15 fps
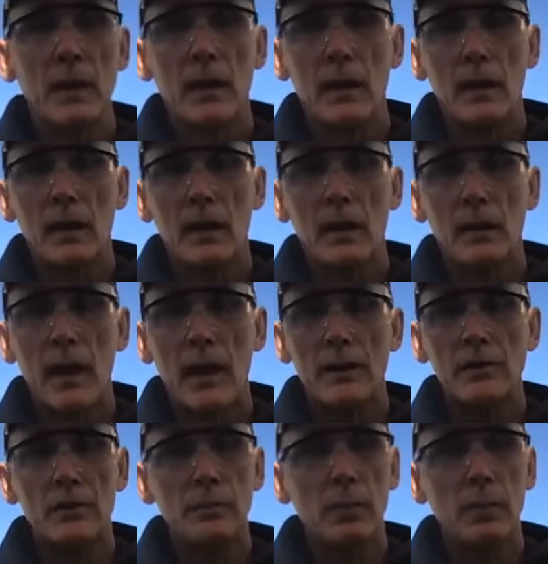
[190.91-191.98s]

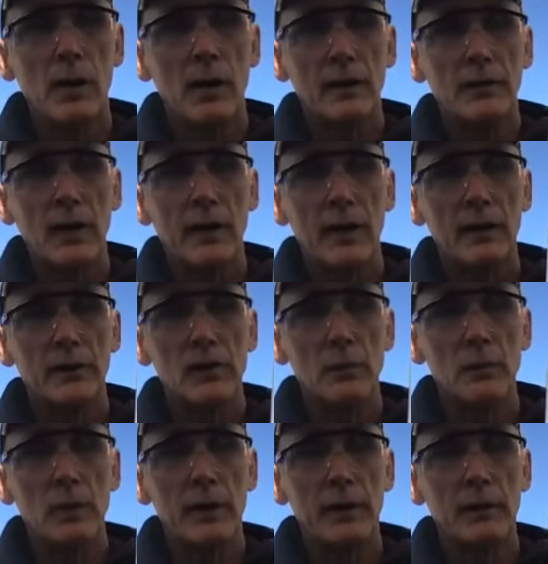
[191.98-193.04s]
Hydrogen peroxide has the
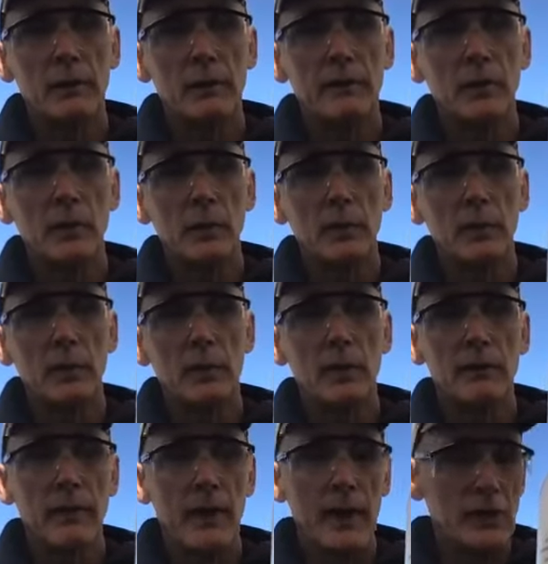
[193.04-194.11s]
molecular formula
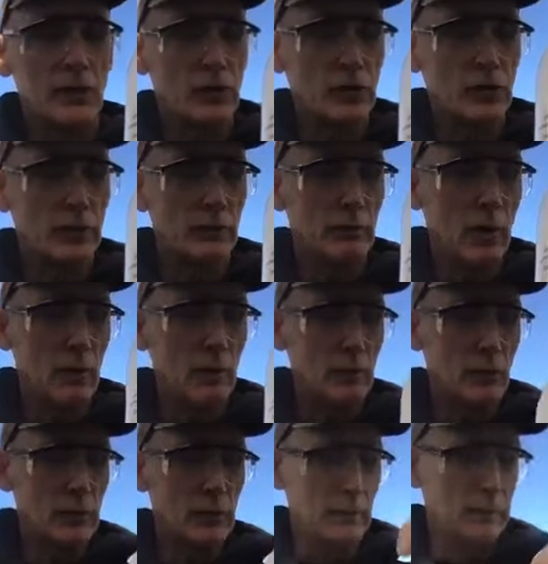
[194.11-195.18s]
of
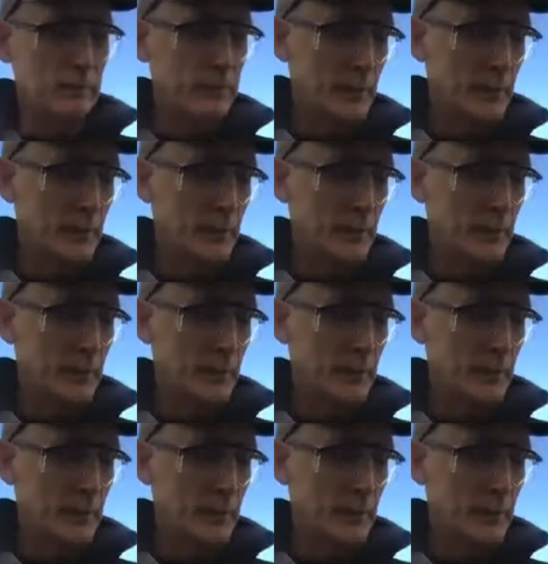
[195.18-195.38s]
H2O2.